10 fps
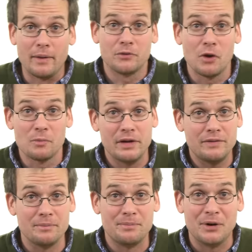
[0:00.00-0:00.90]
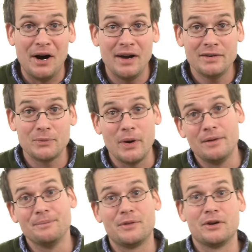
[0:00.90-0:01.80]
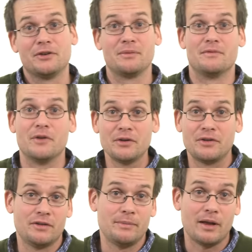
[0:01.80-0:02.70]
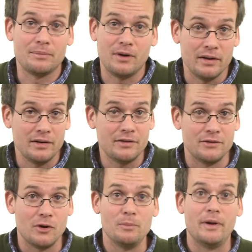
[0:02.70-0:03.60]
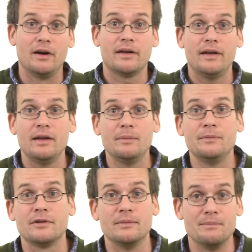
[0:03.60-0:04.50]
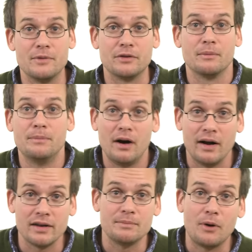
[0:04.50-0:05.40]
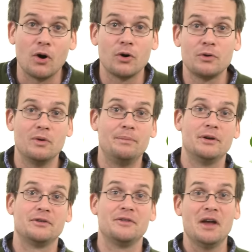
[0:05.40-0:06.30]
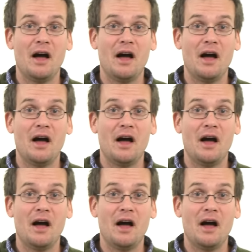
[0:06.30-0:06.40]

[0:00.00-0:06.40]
And was Homer even blind? Well, there are some verses about blindness in the Homeric hymns, and there's a blind bard who appears in the